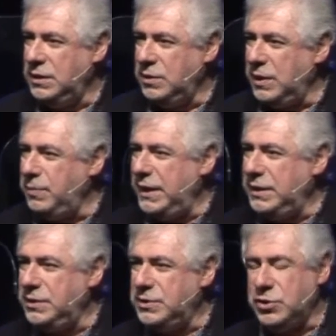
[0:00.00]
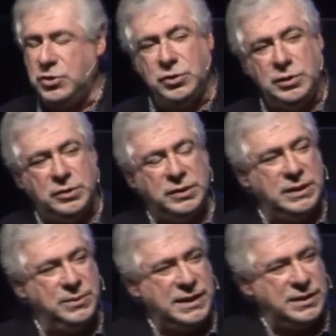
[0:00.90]
One man who's a Zulu and
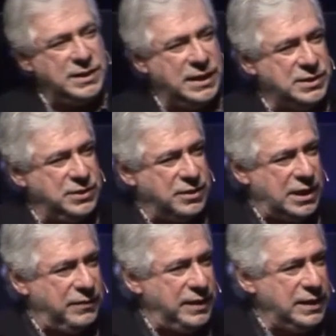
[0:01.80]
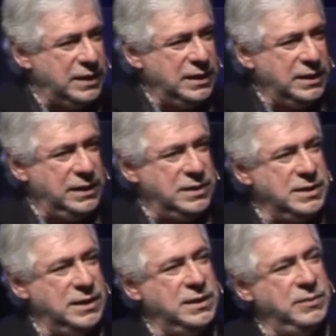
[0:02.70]
he was our taxi driver. And he
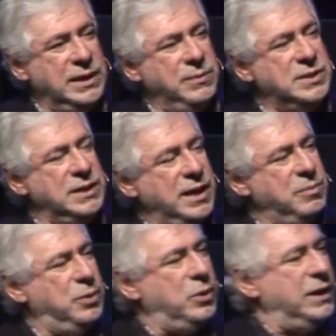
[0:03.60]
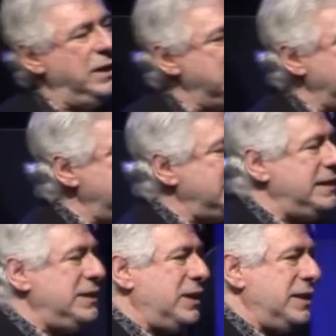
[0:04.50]
said when he was a young boy, he was
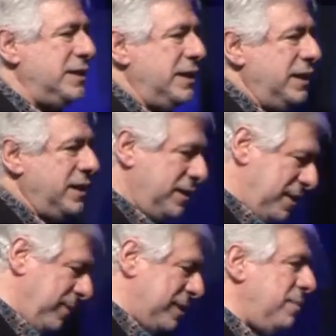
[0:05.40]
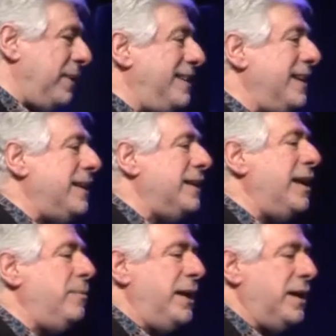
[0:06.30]
18, 19, he goes, if Mr. Mandela
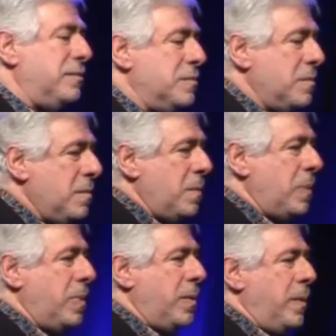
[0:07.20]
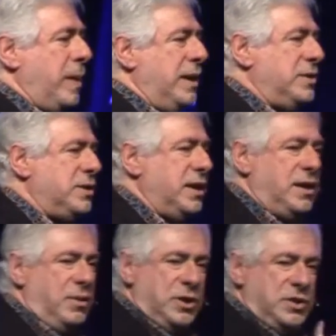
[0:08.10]
came out and said,
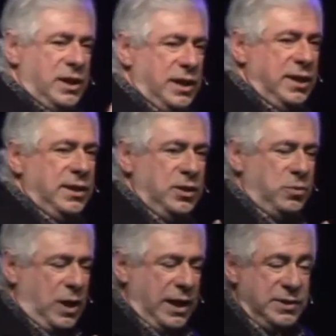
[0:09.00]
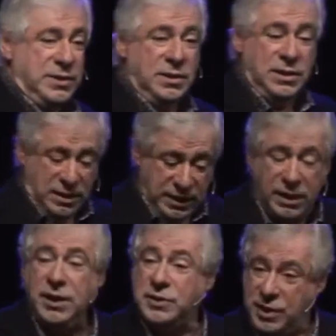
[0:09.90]
I want you to kill the whites, he
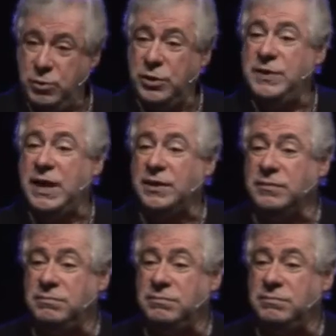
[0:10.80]
goes, he would have done it.